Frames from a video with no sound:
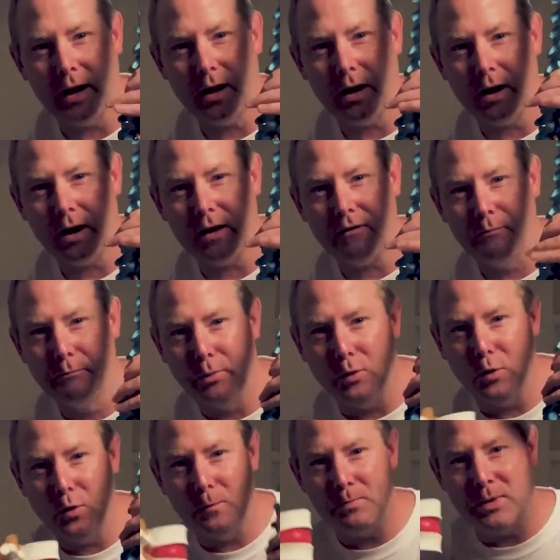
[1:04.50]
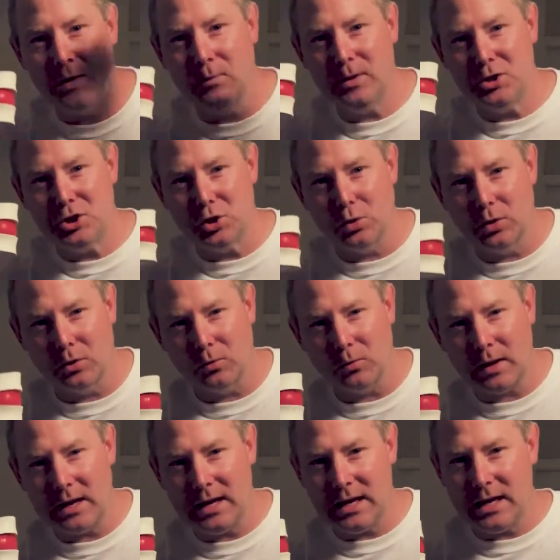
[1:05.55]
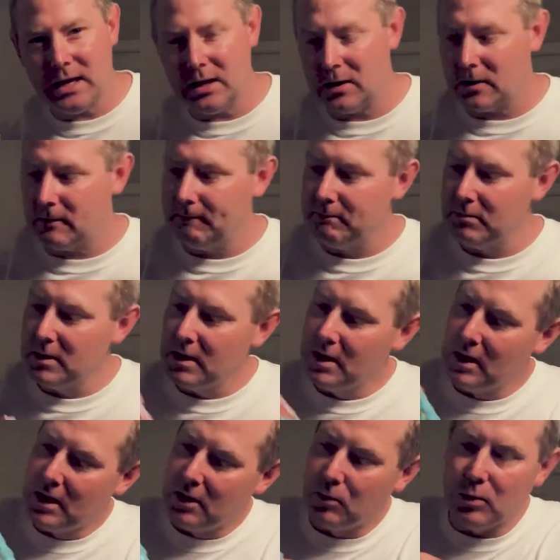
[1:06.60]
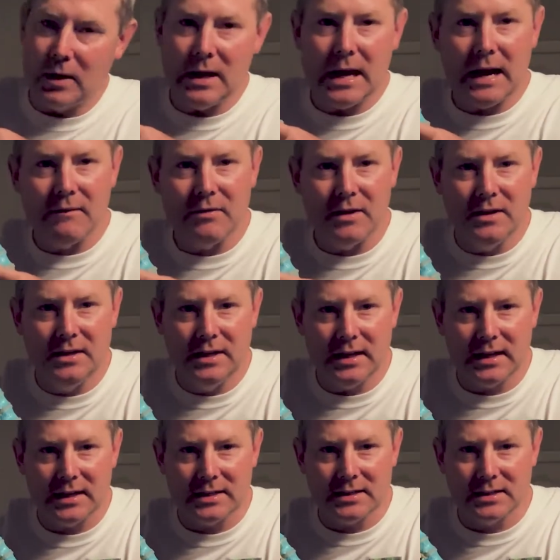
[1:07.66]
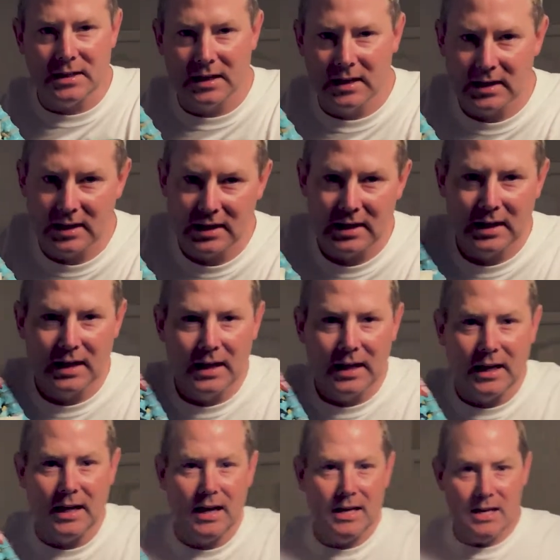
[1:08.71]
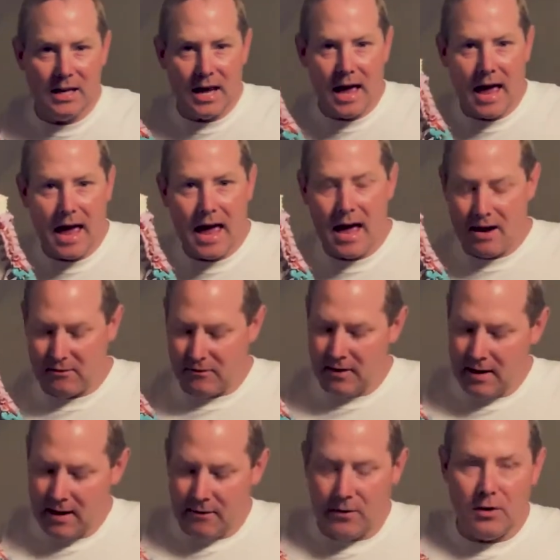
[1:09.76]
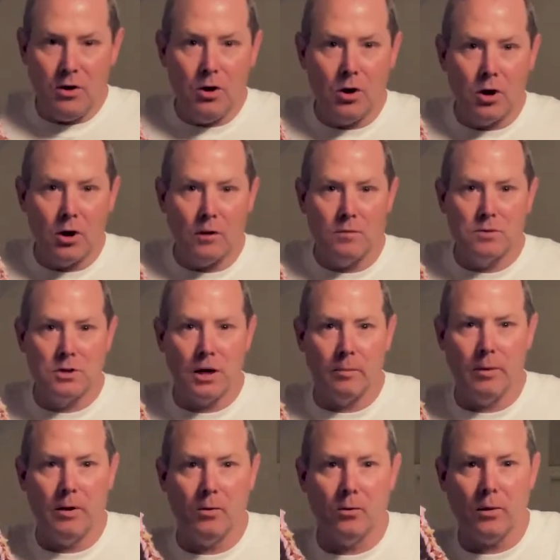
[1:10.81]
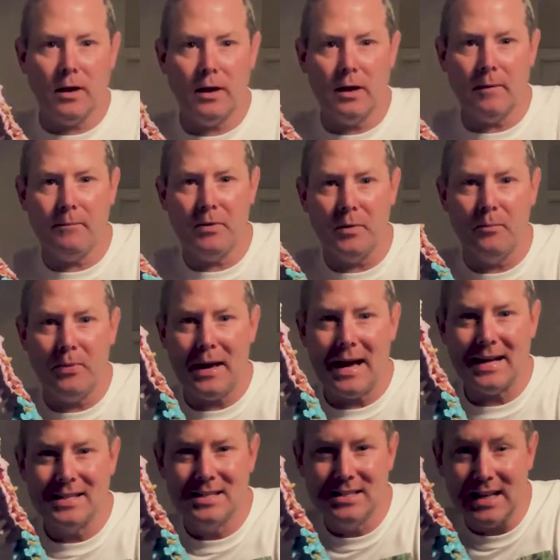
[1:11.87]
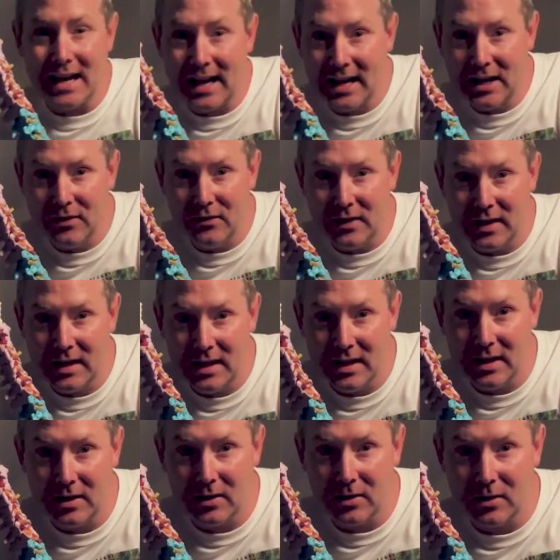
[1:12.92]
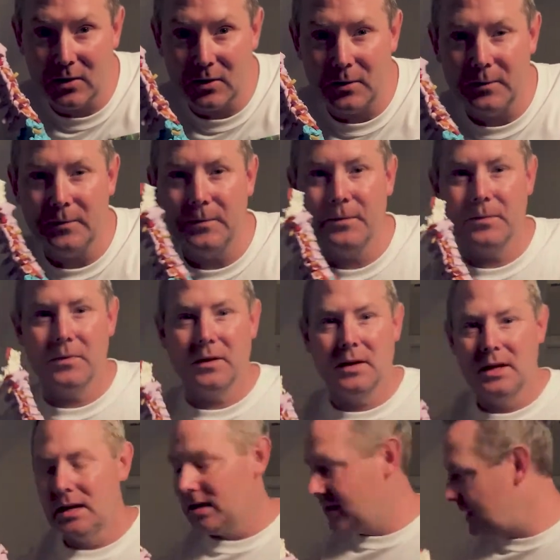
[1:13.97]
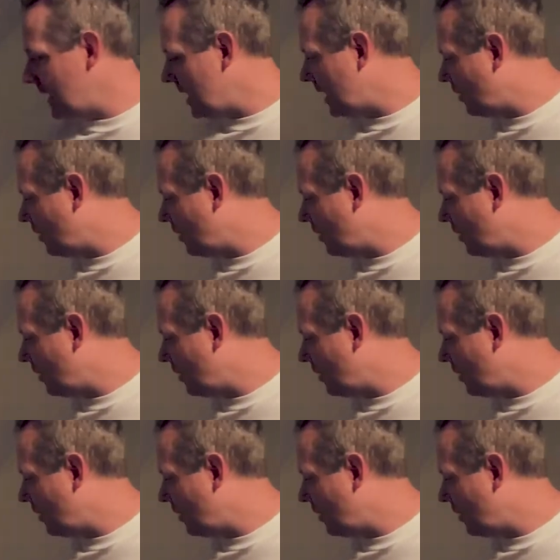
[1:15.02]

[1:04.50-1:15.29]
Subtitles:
off, boom, and we showed it right here. We have the disc, and you have the nerves coming right off the back side of it here. Now,